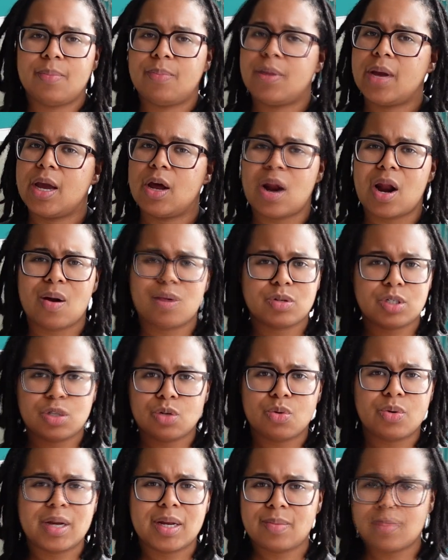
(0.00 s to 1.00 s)
and I was
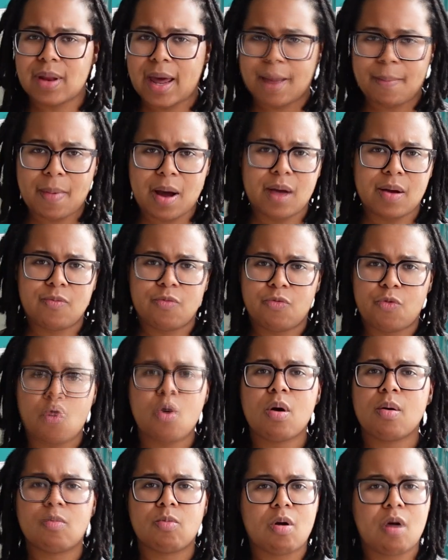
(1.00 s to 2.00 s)
doing like my
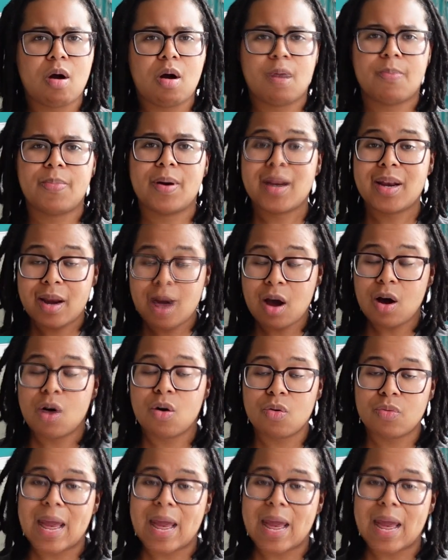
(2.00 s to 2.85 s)
form wrong, but no,